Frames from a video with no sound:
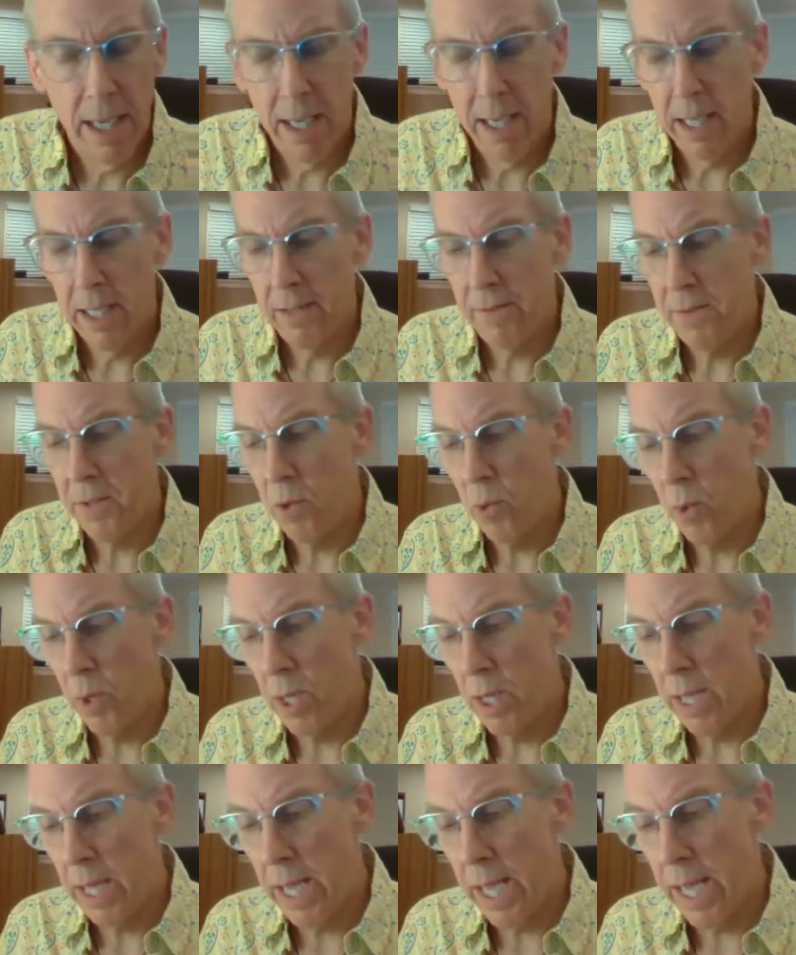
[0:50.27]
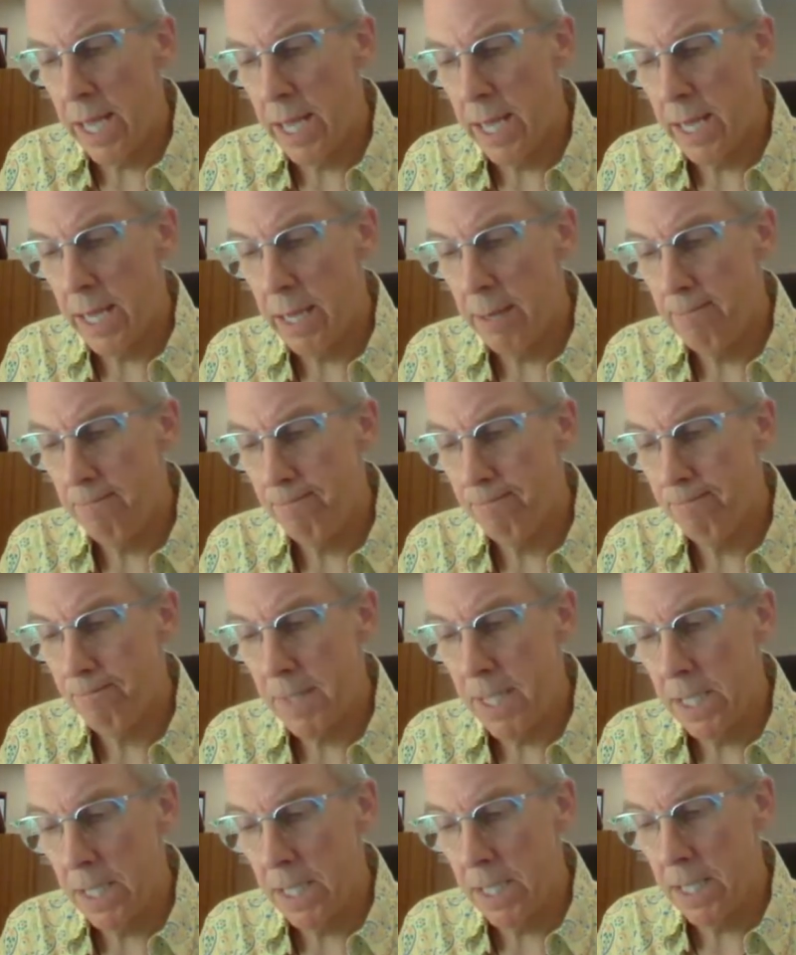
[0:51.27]
uh, if you will, a, um,
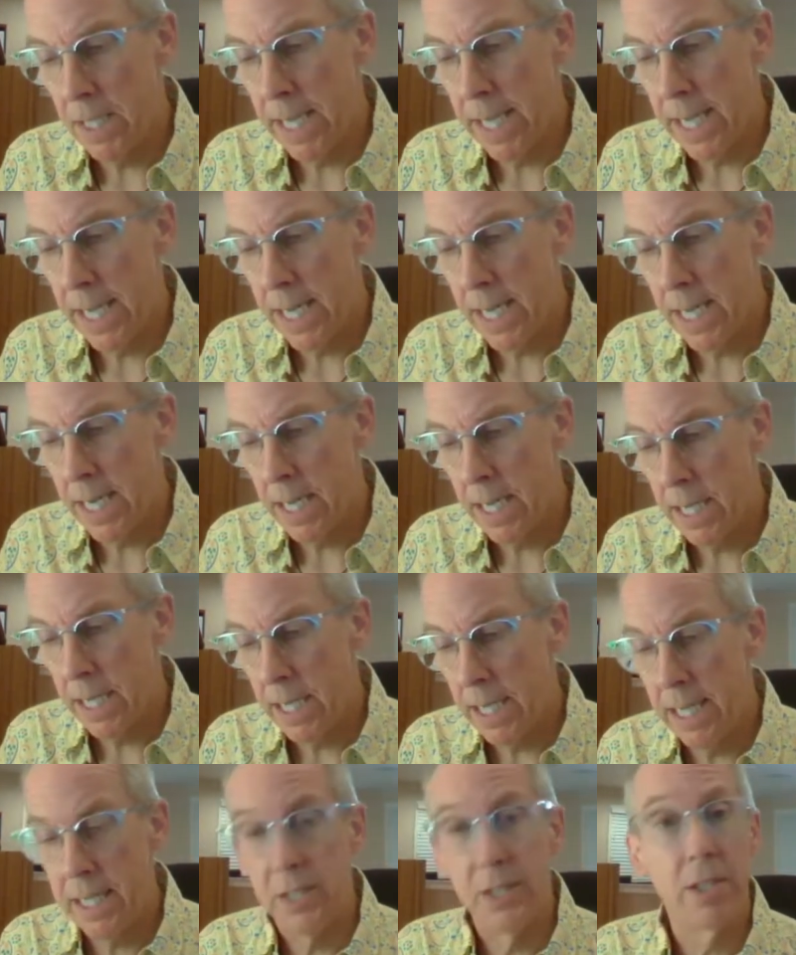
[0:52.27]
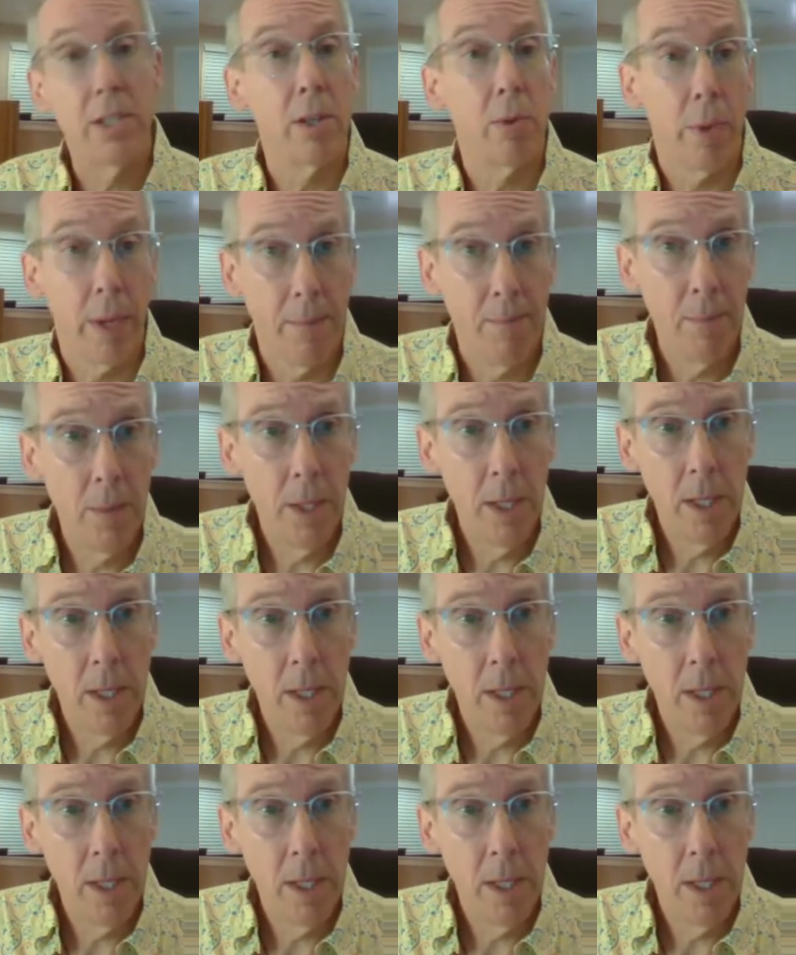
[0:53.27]
an ancillary.